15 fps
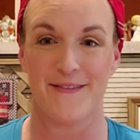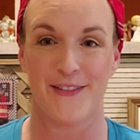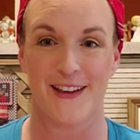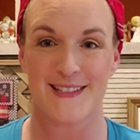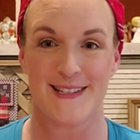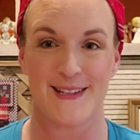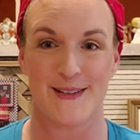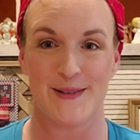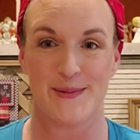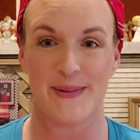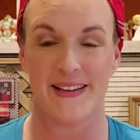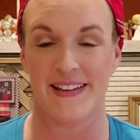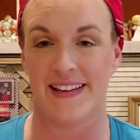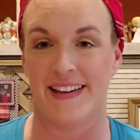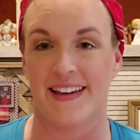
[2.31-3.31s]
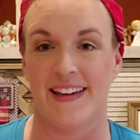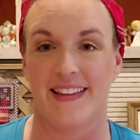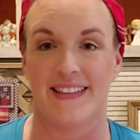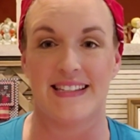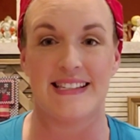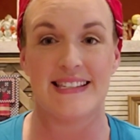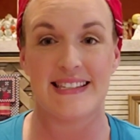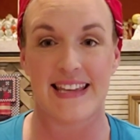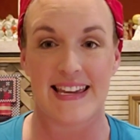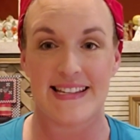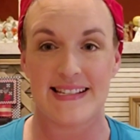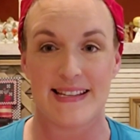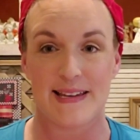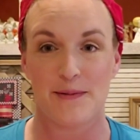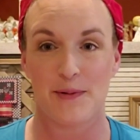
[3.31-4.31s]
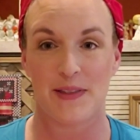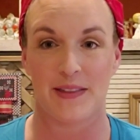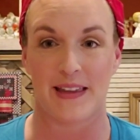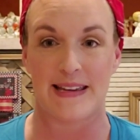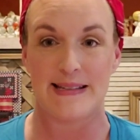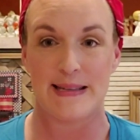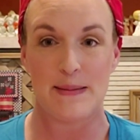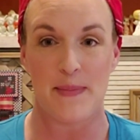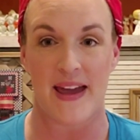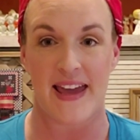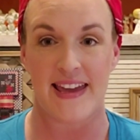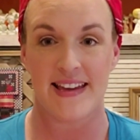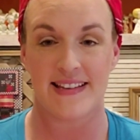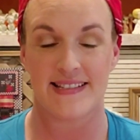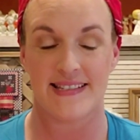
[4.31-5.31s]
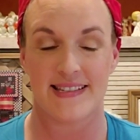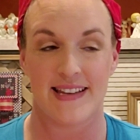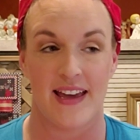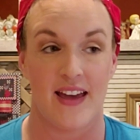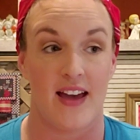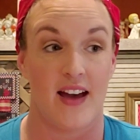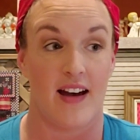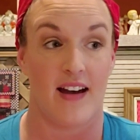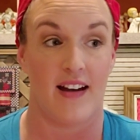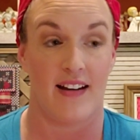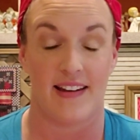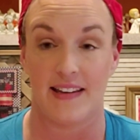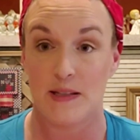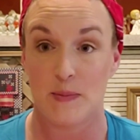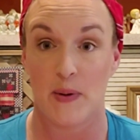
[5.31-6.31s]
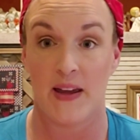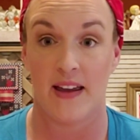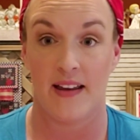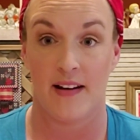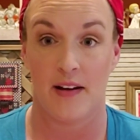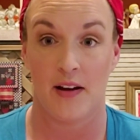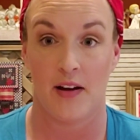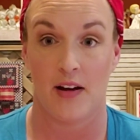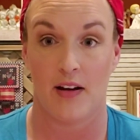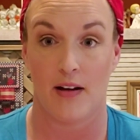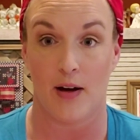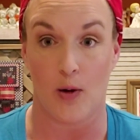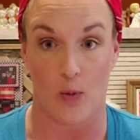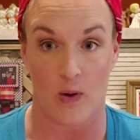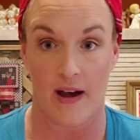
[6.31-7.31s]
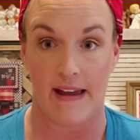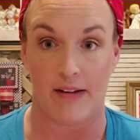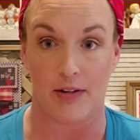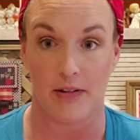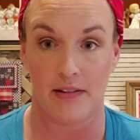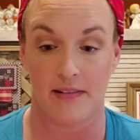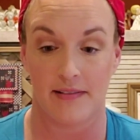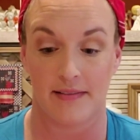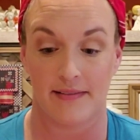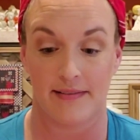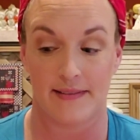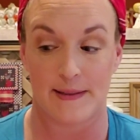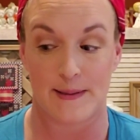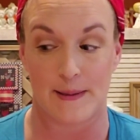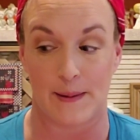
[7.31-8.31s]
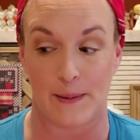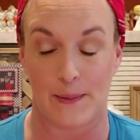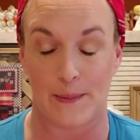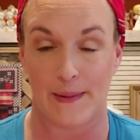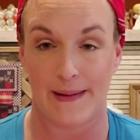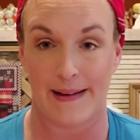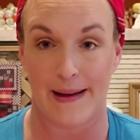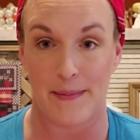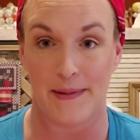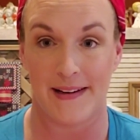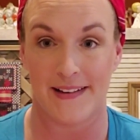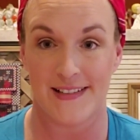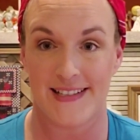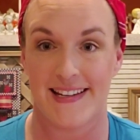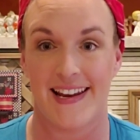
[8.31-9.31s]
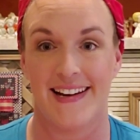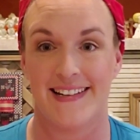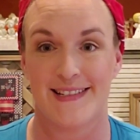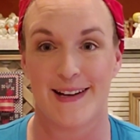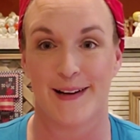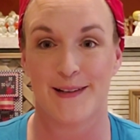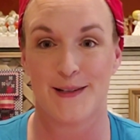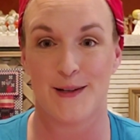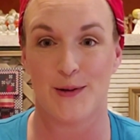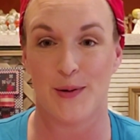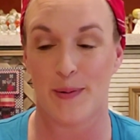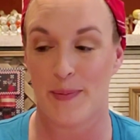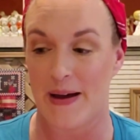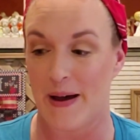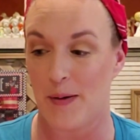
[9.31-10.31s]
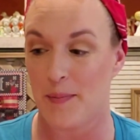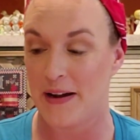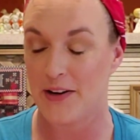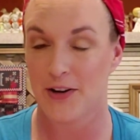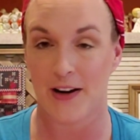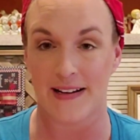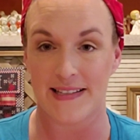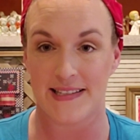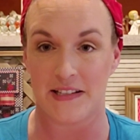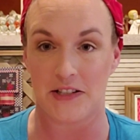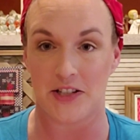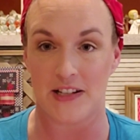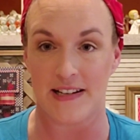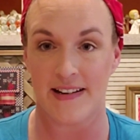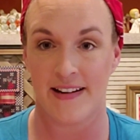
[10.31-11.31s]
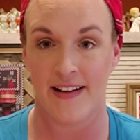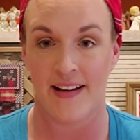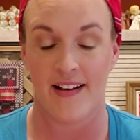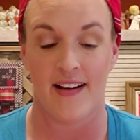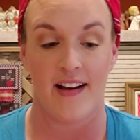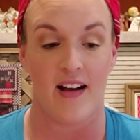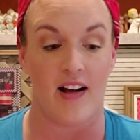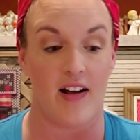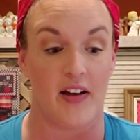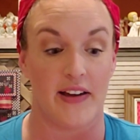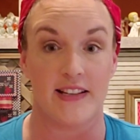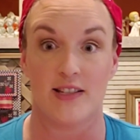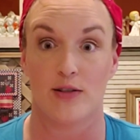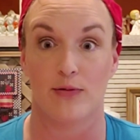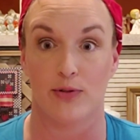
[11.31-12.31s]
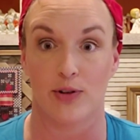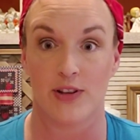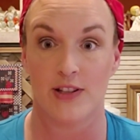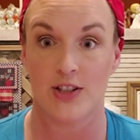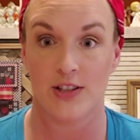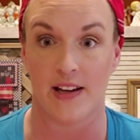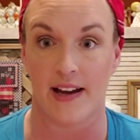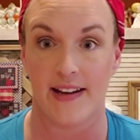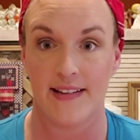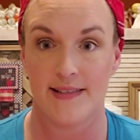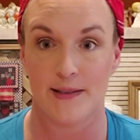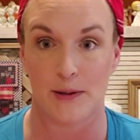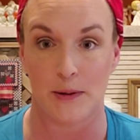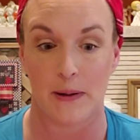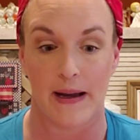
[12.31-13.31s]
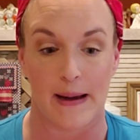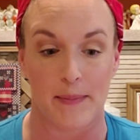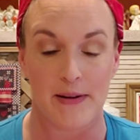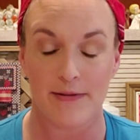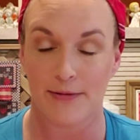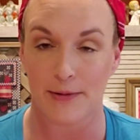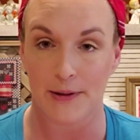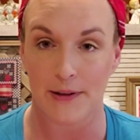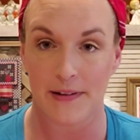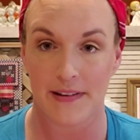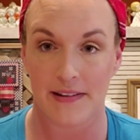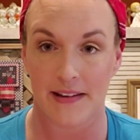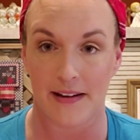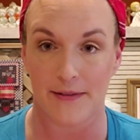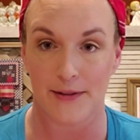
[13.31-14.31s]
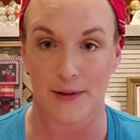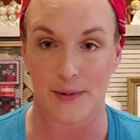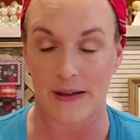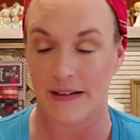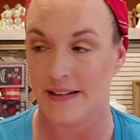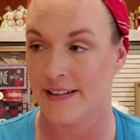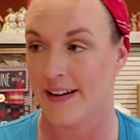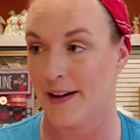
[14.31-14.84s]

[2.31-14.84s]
Floss Tube. This is Lacey with Lacey Makes. It's been a while, so I'm here today to talk to you about my cross stitching. It's the 4th of July, so happy 4th everyone.